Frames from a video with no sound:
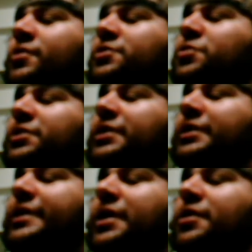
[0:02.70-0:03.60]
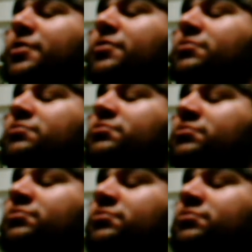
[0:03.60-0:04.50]
There's one thing that
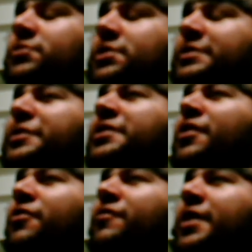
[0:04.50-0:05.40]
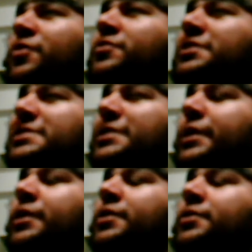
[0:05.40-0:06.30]
needs to be clarified. All this
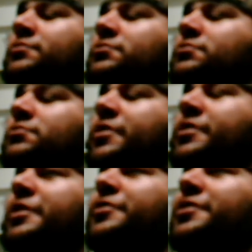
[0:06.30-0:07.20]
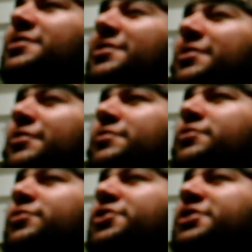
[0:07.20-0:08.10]
like theories on
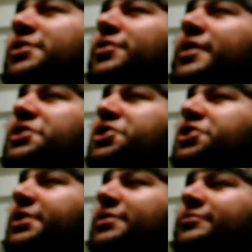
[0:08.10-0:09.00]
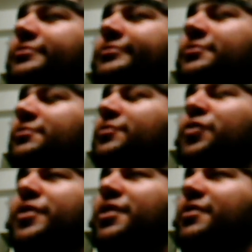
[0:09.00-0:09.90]
evolution and all that shit
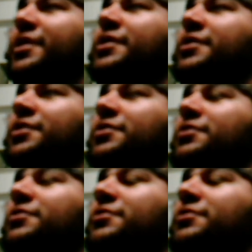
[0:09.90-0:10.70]
without any